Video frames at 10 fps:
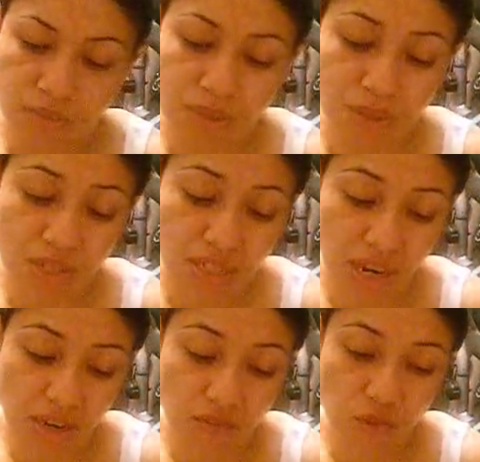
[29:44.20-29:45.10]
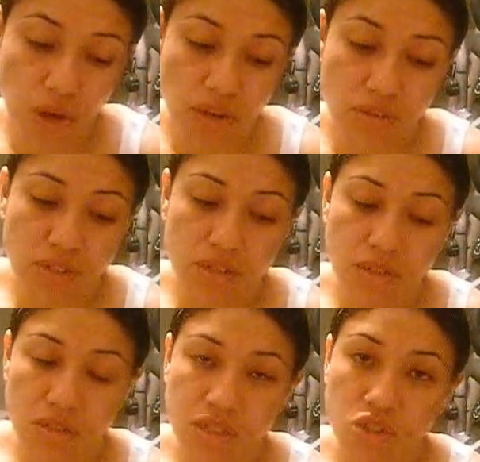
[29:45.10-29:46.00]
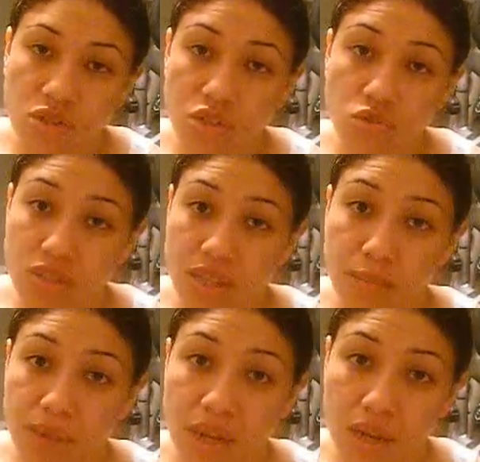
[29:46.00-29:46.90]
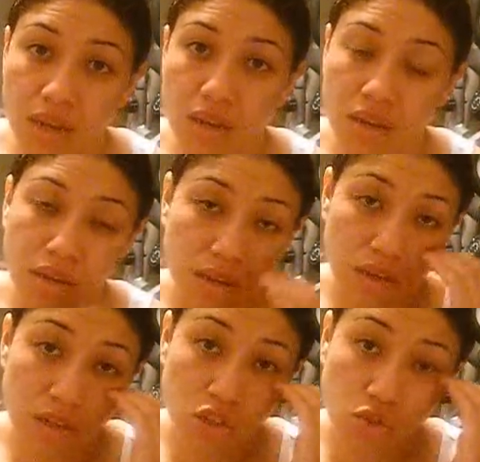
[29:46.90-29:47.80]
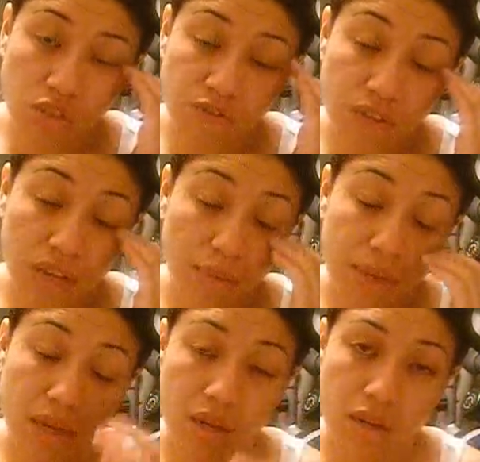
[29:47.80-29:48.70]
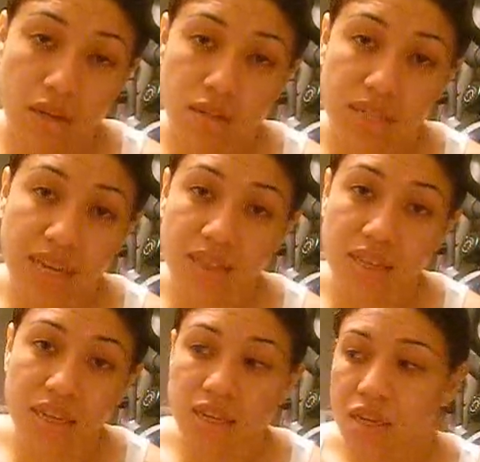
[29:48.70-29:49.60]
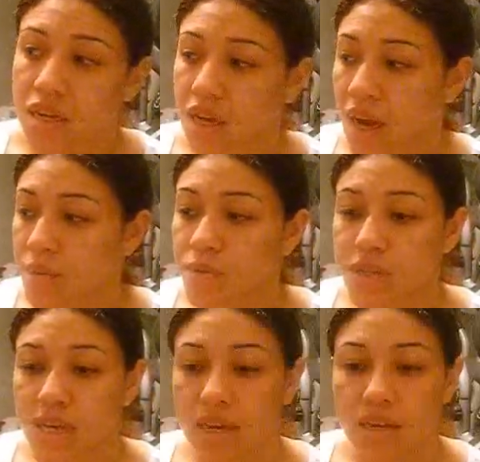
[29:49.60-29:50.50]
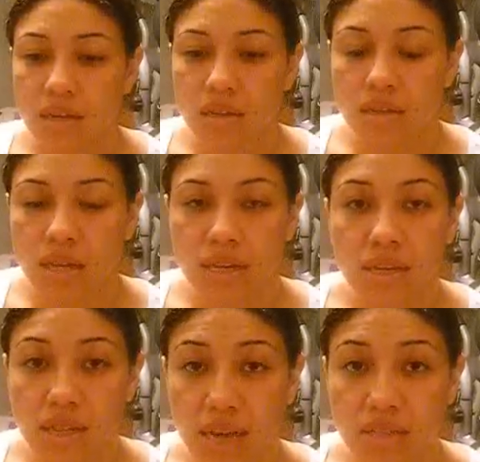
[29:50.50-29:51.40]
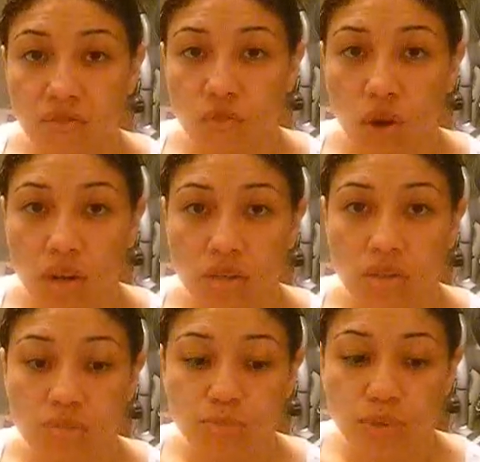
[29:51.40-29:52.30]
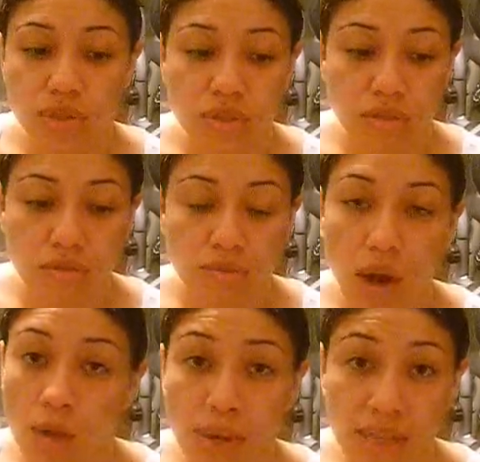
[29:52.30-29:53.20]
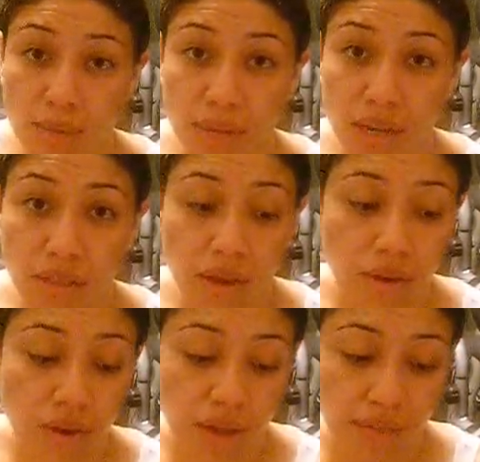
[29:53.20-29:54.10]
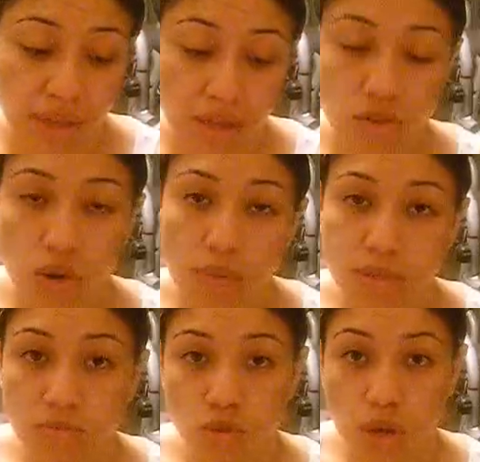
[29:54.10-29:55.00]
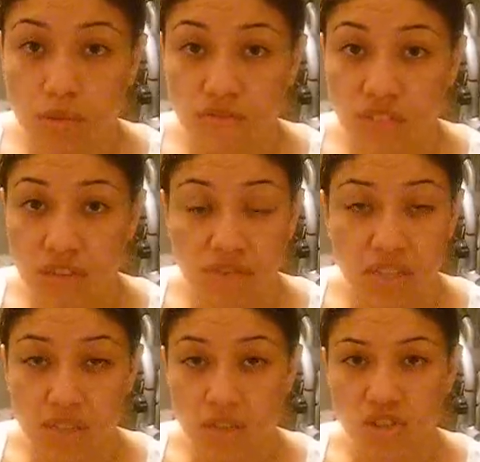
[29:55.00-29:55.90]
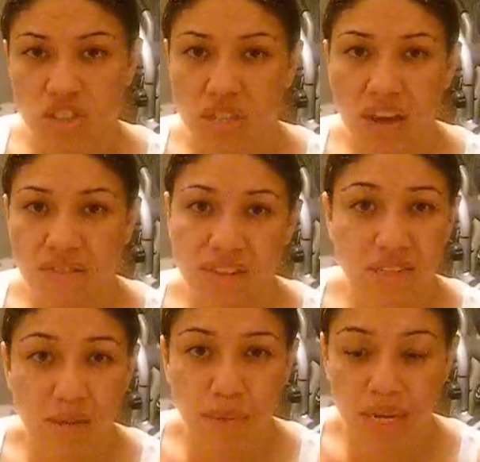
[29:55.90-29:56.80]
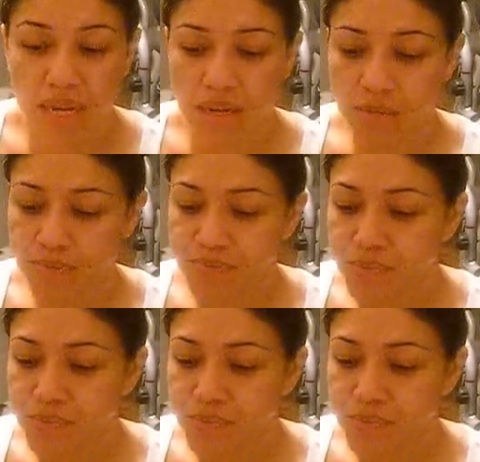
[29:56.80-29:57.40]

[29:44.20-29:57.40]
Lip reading: Sometimes you get tired of water, and since you can use lemon, juice of a lemon daily, I would get like a glass of water, put all my lemon in there, and then drop some drops of stevia in there just to have like a lemonade,